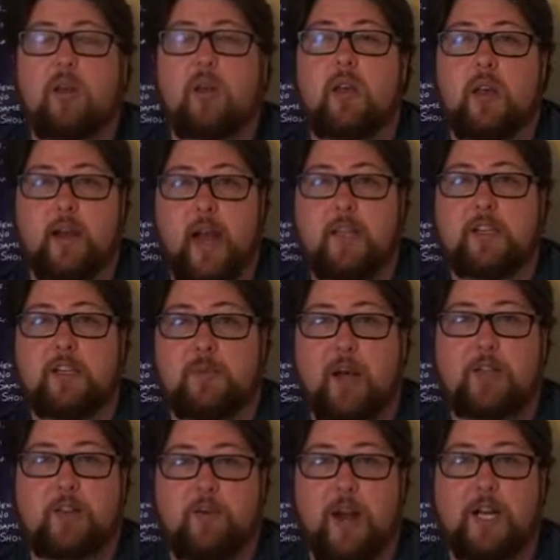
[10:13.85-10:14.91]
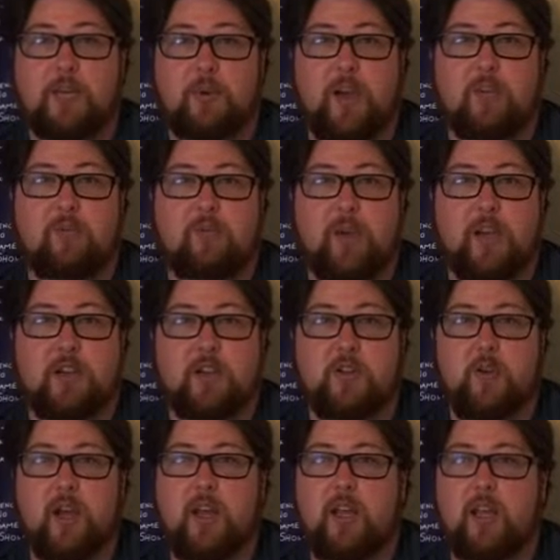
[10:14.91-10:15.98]
And as he's about to graduate from basic
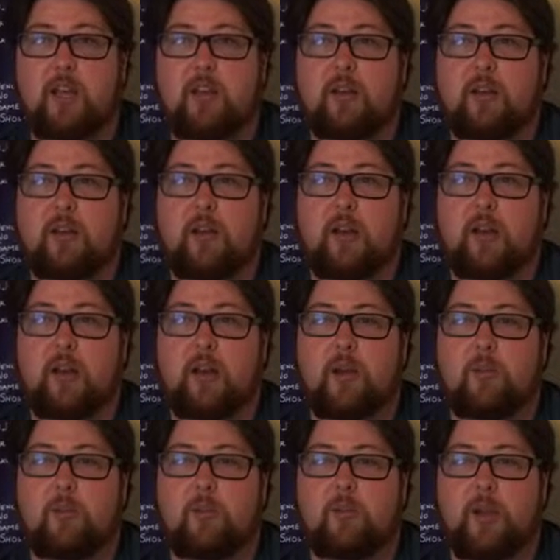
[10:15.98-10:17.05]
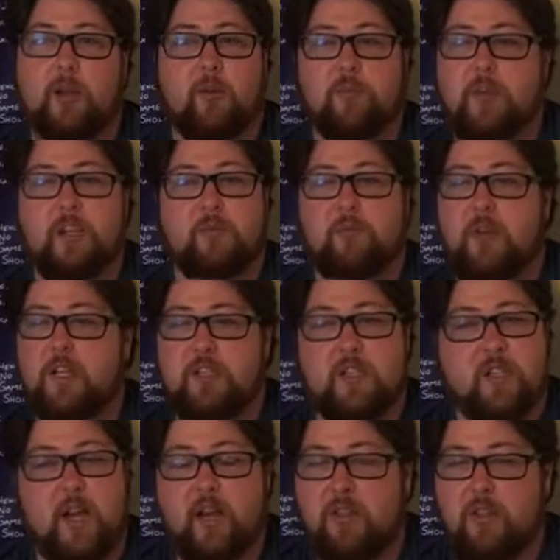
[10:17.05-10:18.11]
training, you know, he's
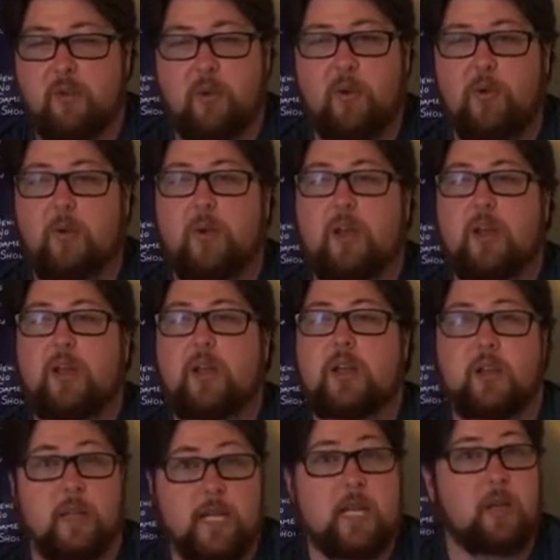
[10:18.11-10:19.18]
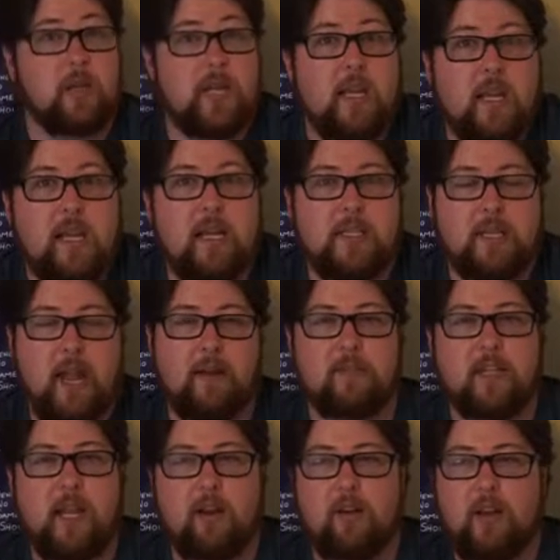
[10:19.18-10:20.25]
stuck it through. Legally, he doesn't have
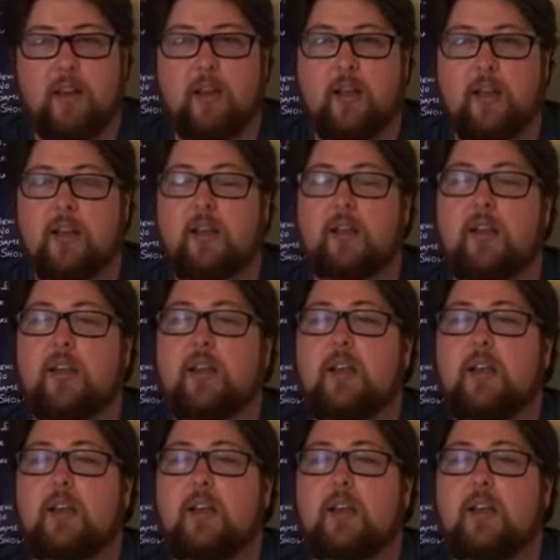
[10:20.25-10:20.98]
to carry a gun.